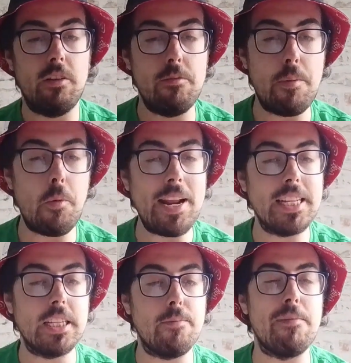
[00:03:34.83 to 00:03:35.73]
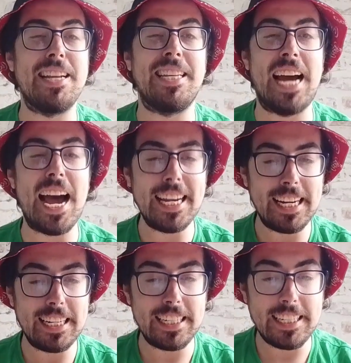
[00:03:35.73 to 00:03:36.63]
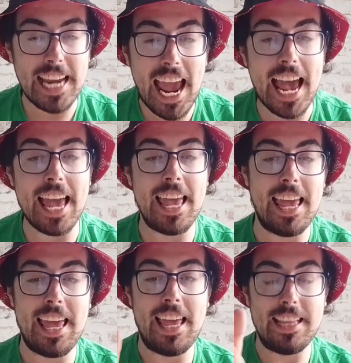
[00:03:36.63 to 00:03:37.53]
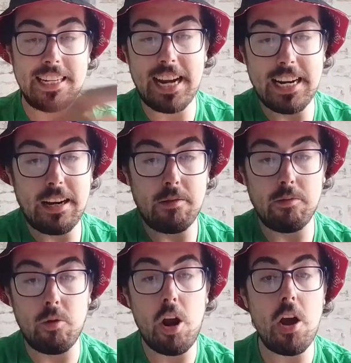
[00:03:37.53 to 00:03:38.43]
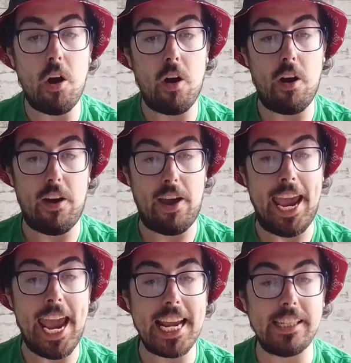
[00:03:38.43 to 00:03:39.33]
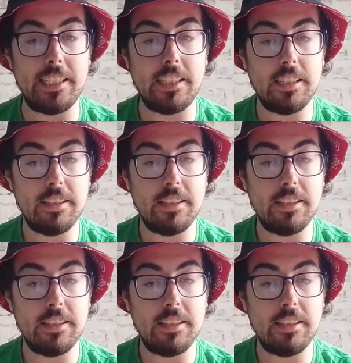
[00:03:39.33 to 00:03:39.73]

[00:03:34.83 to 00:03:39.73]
when Superman died? Yeah, the 90s were hinged.